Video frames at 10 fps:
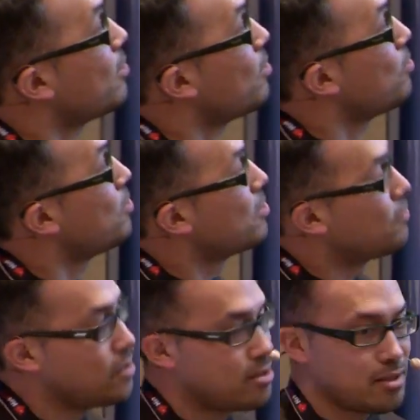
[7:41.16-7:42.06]
computing
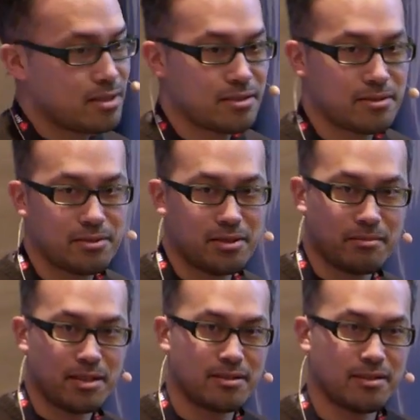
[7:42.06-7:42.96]
these features, you can
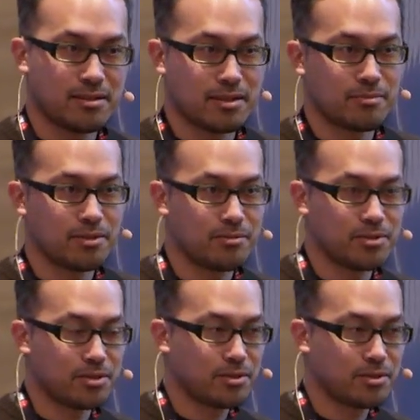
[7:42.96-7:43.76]
imagine that's something which is